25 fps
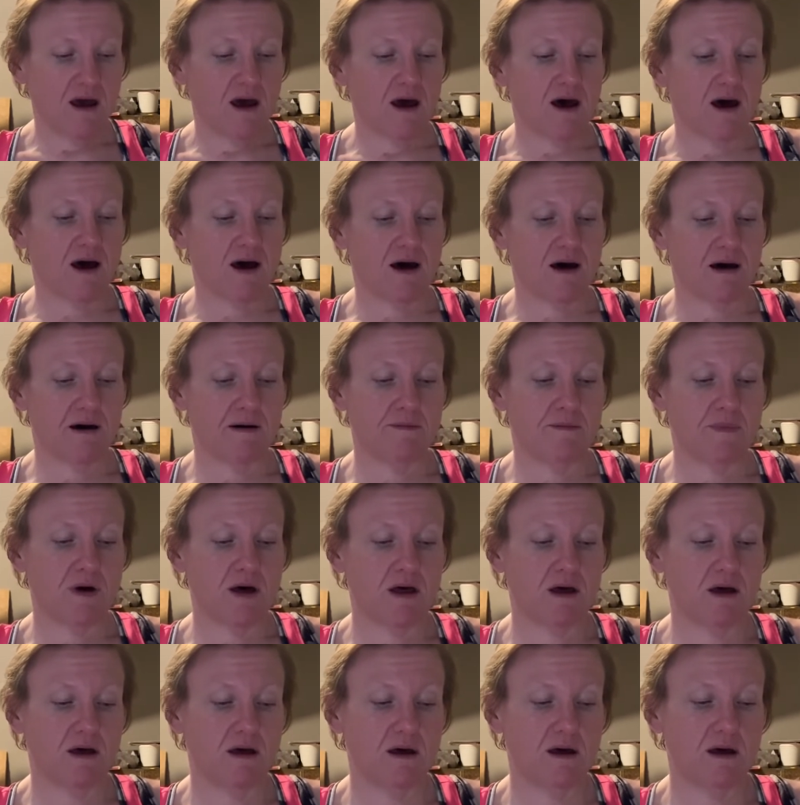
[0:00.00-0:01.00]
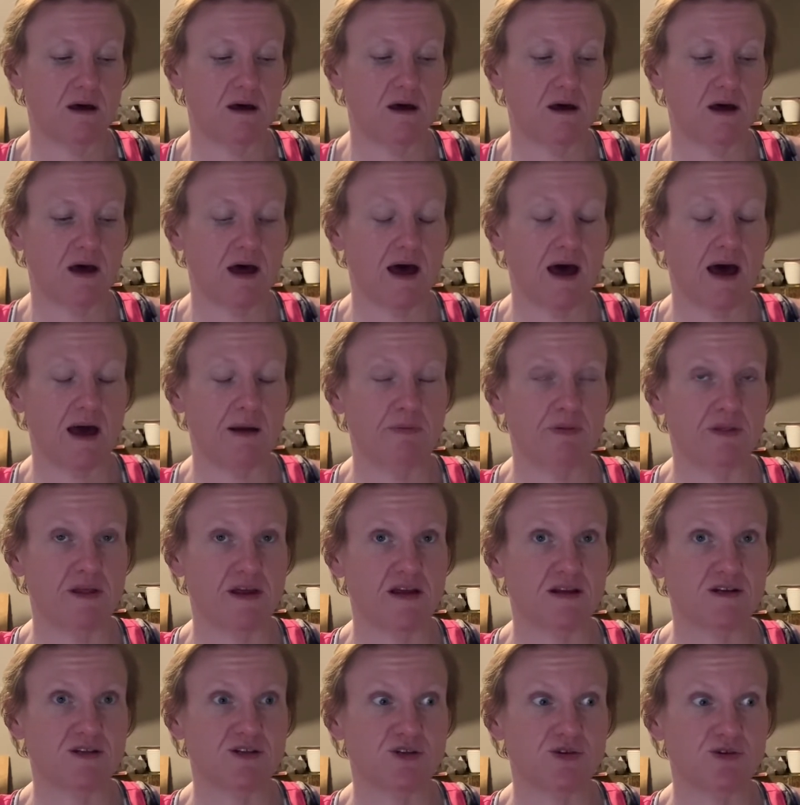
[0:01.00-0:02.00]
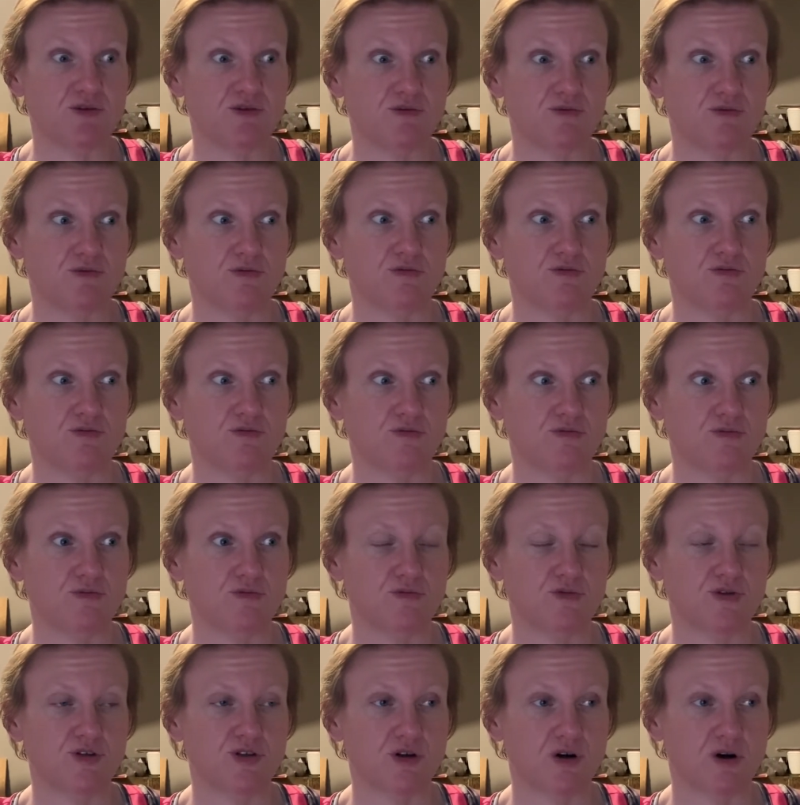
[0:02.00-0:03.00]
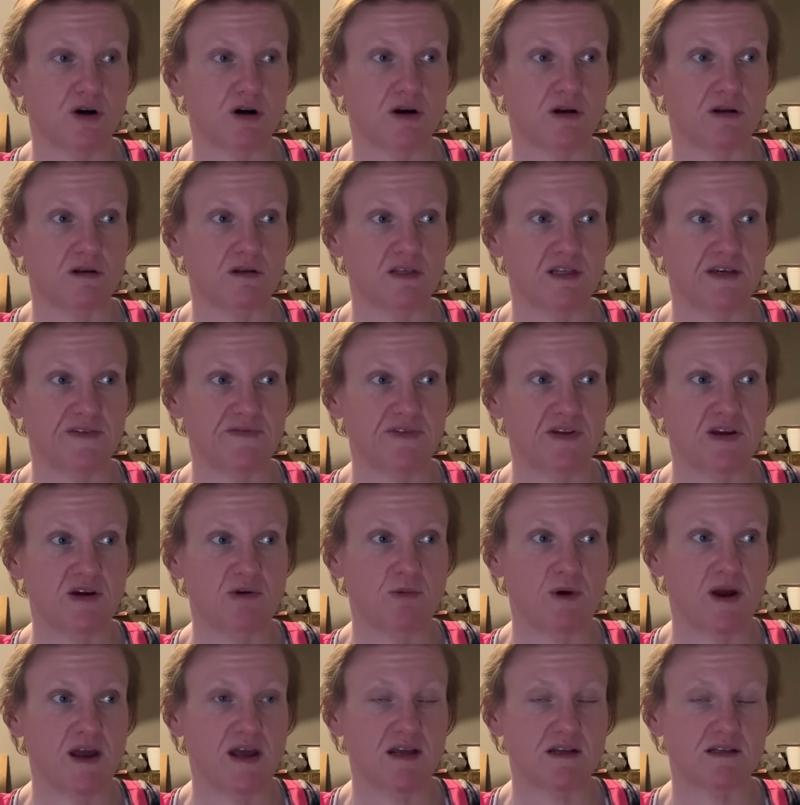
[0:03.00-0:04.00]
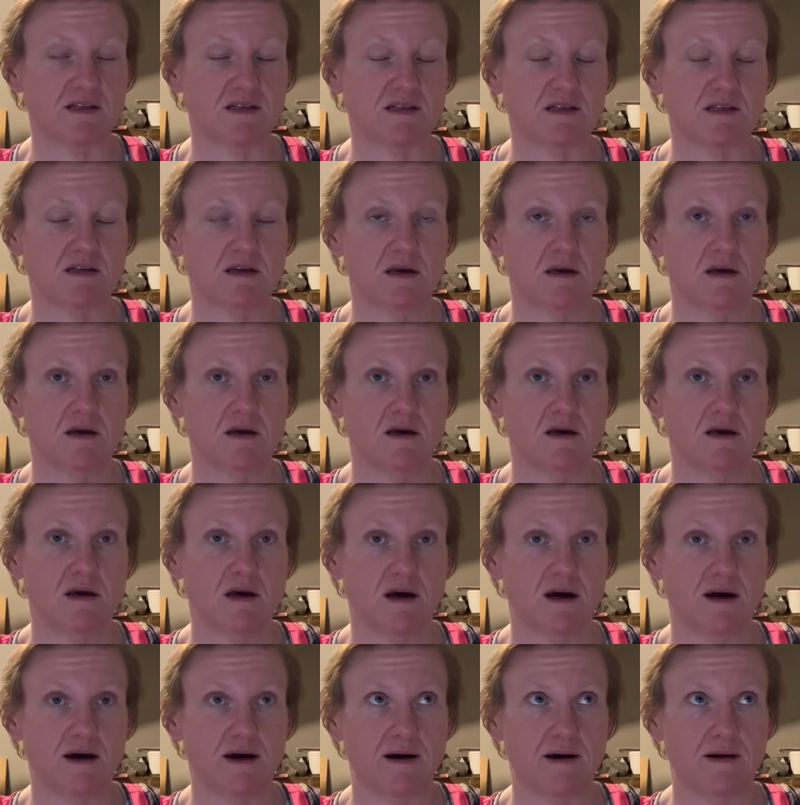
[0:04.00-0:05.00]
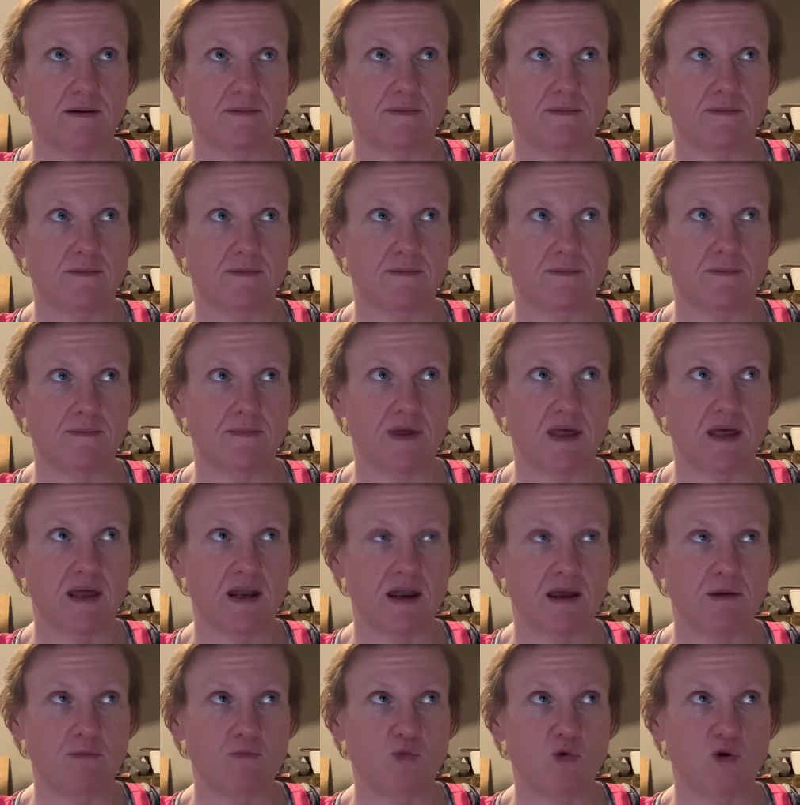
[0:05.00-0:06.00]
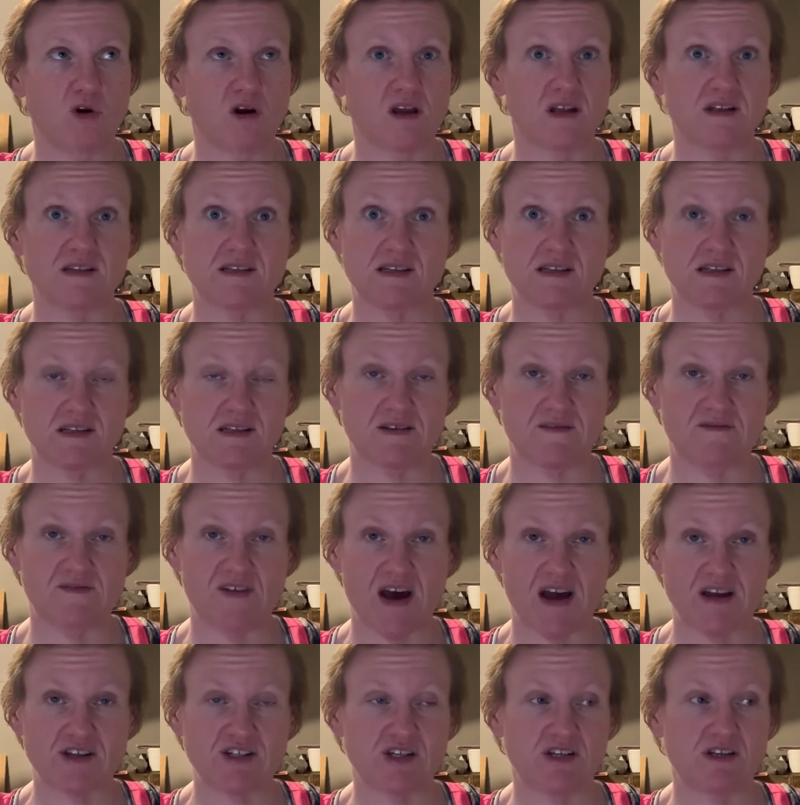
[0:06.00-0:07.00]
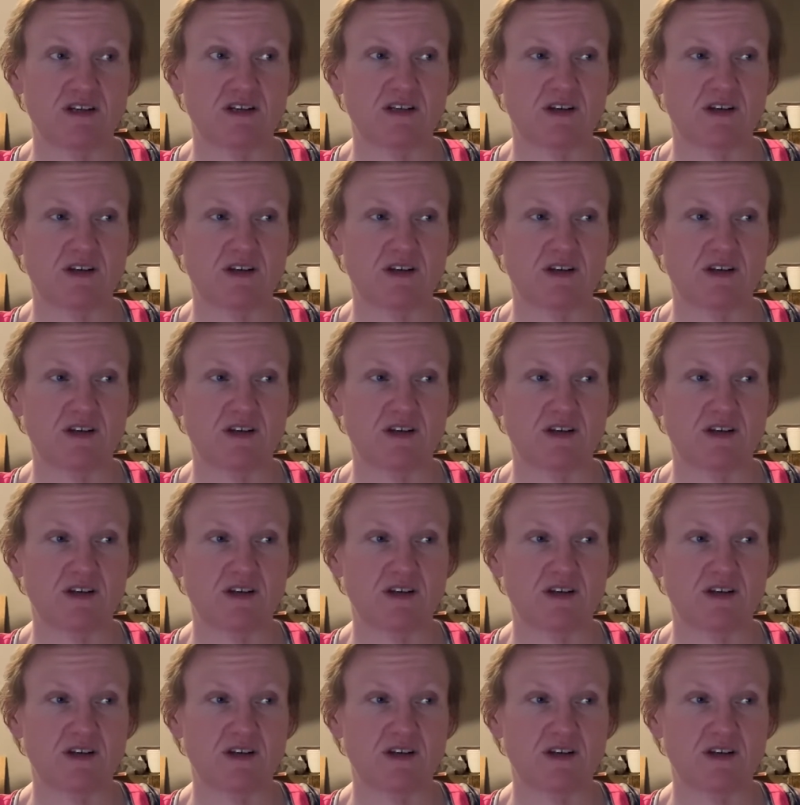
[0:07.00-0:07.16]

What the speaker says: I plan to start lifting weights in a more consistent fashion.